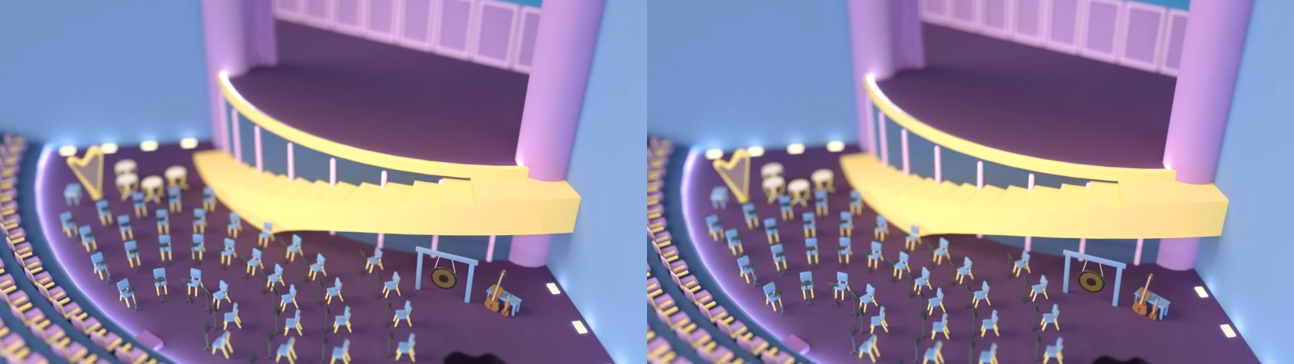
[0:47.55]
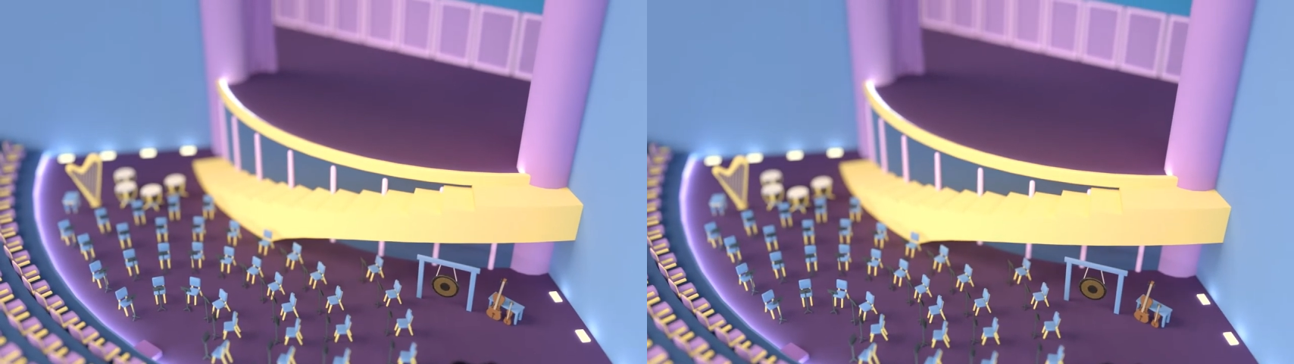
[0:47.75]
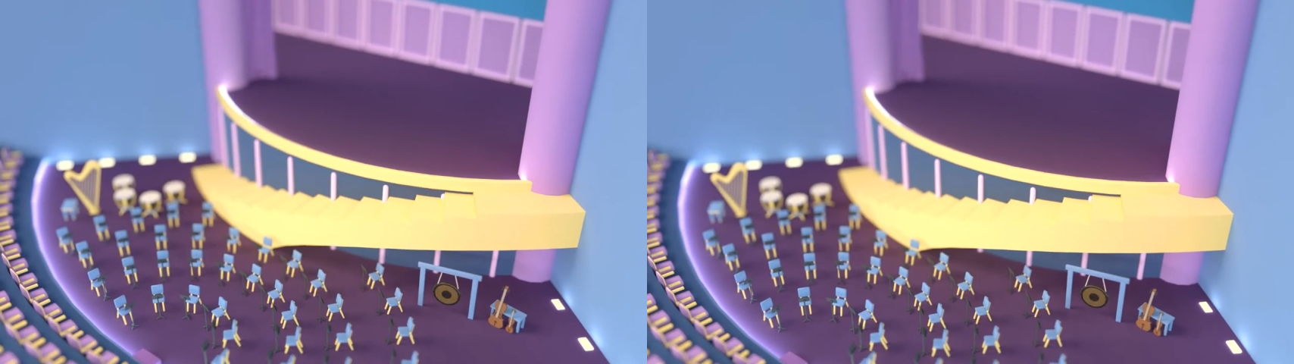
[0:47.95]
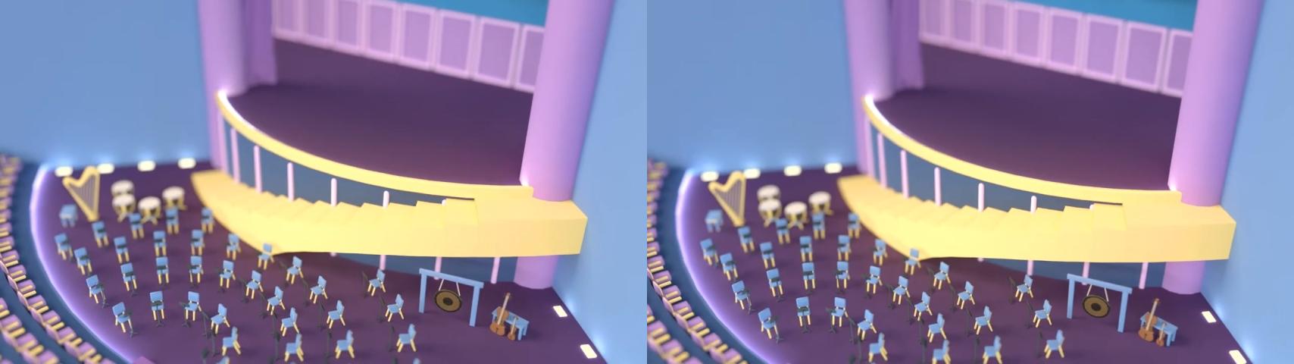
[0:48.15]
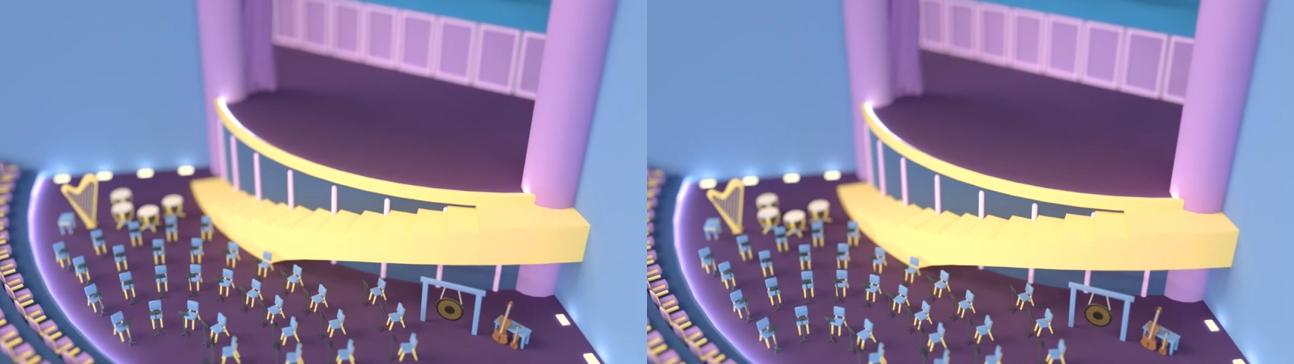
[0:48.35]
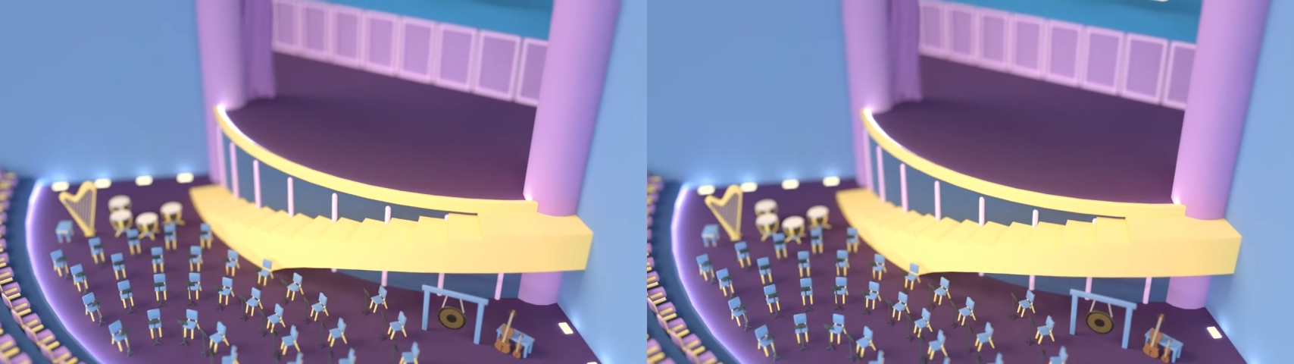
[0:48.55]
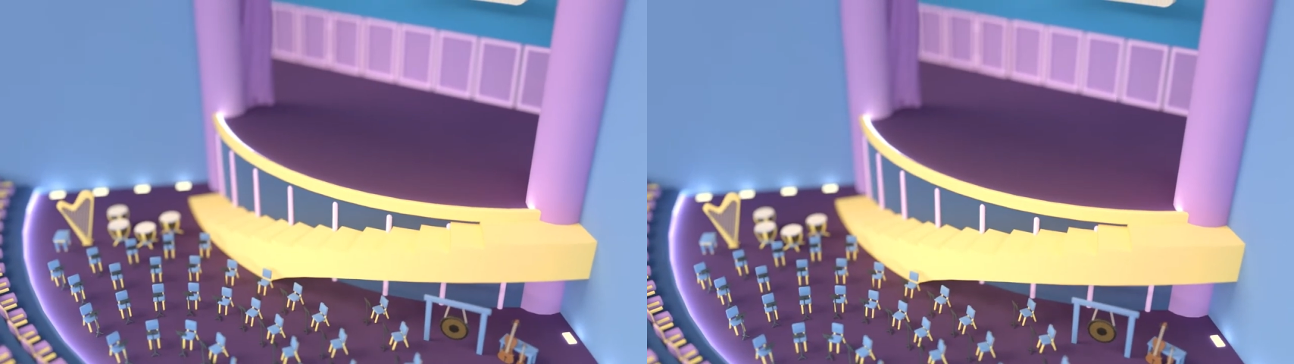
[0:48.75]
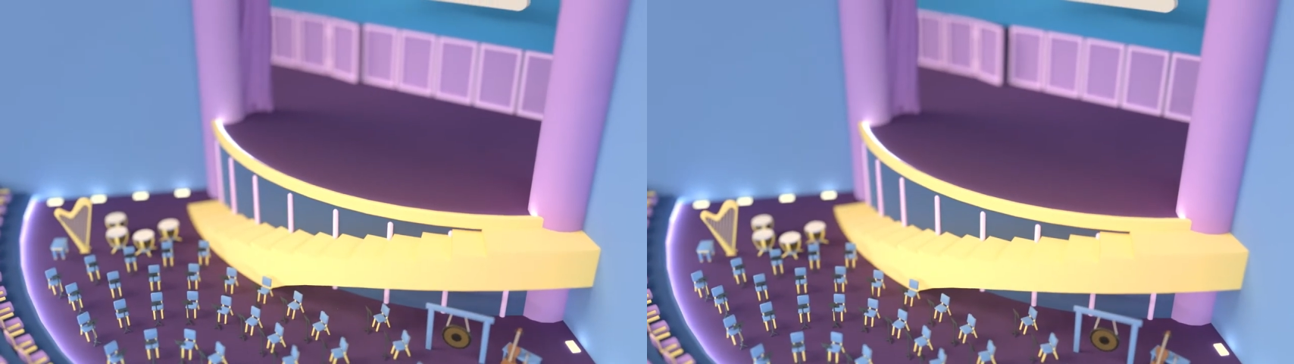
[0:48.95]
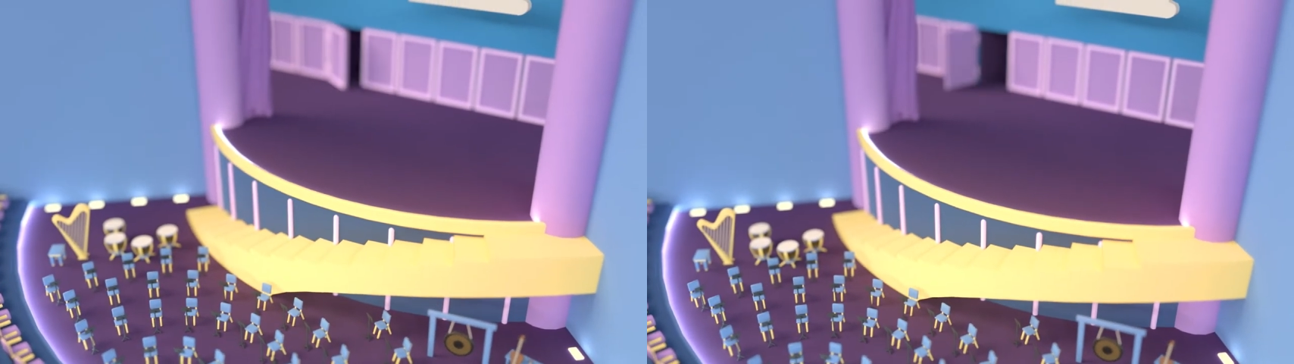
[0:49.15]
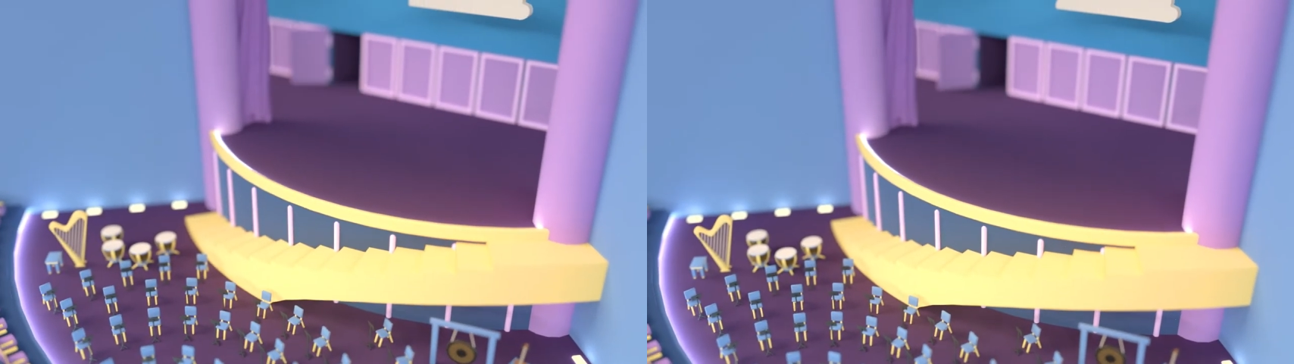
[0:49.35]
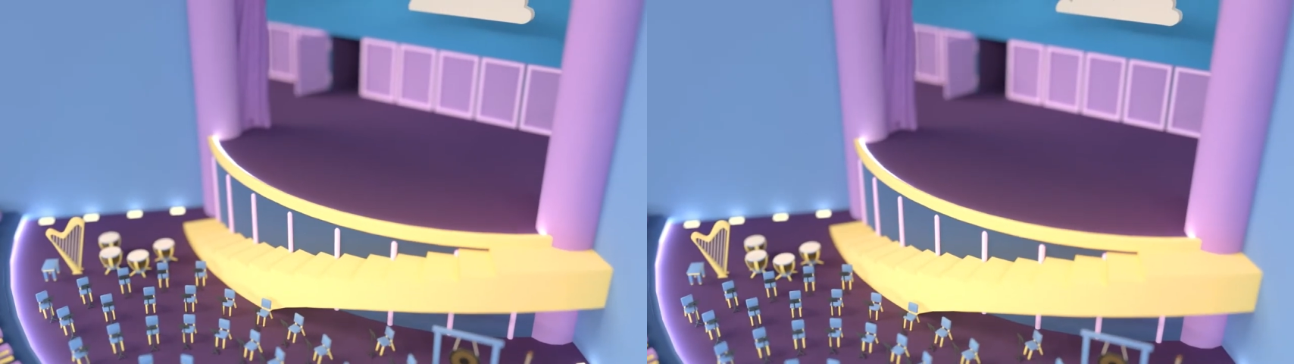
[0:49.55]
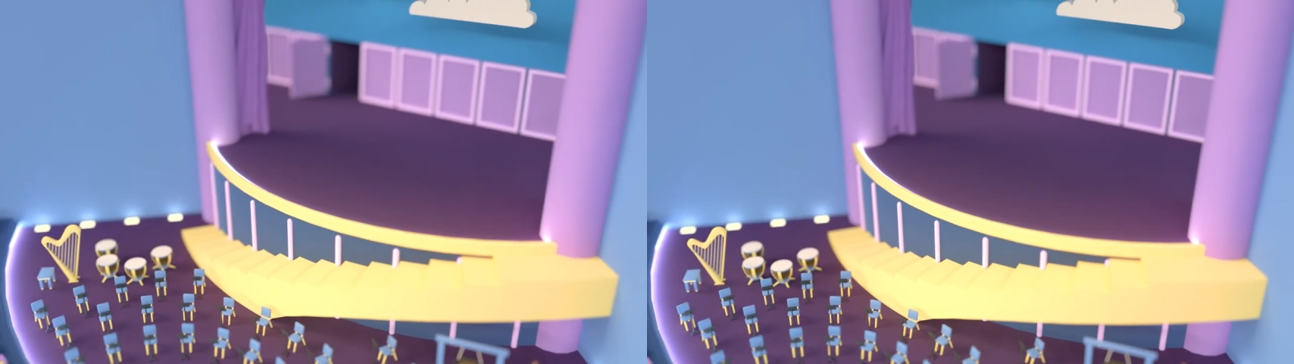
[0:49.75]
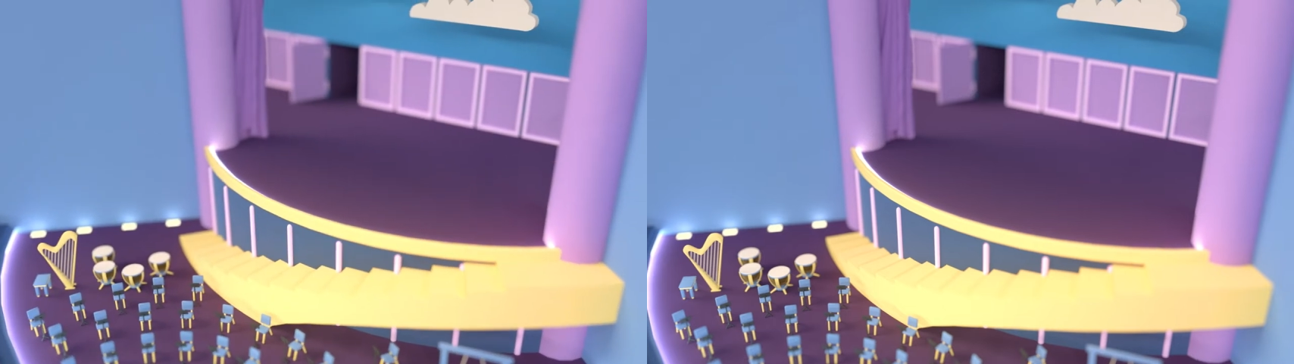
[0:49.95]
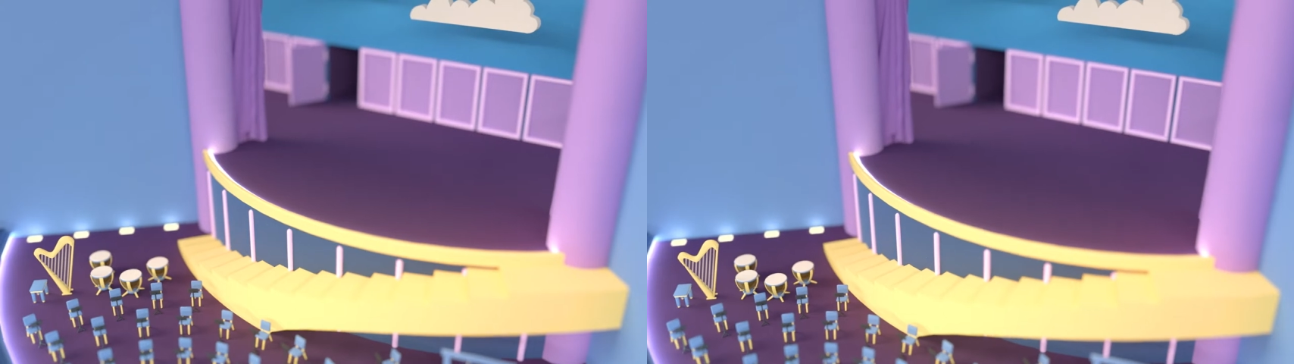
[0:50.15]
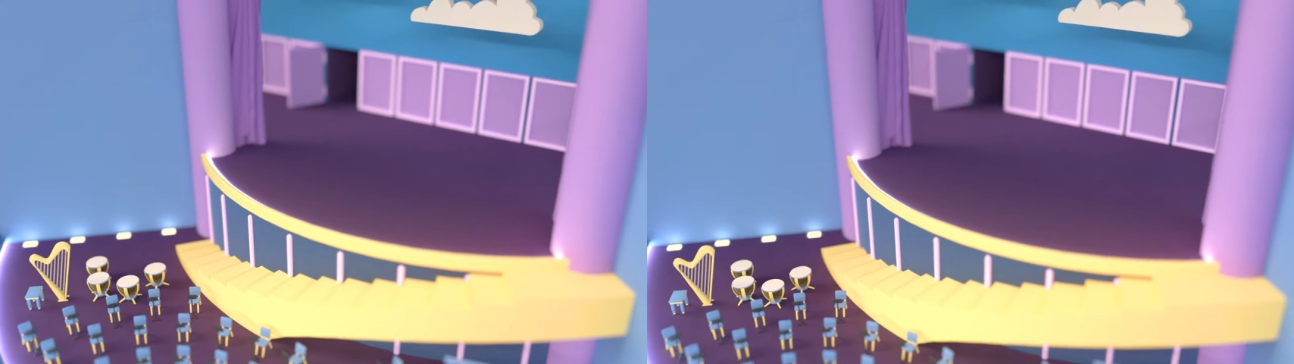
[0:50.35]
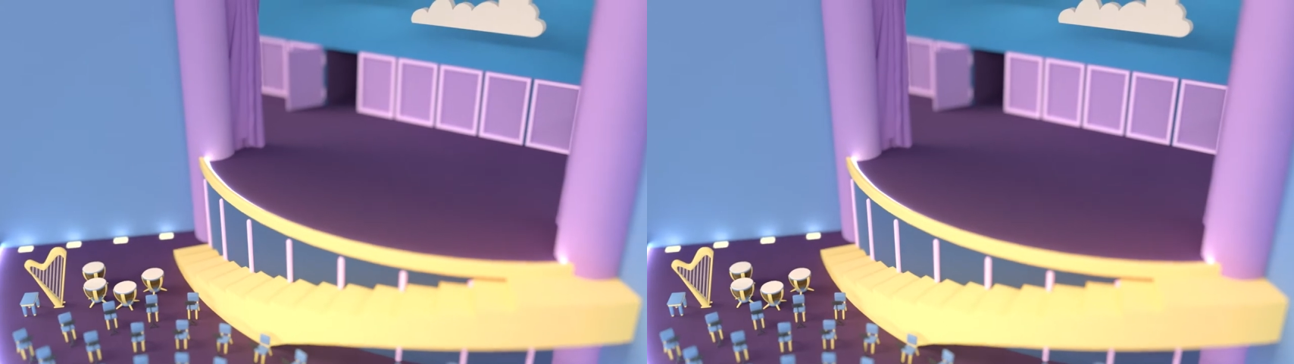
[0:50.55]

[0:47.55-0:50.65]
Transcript: (no speaker visible)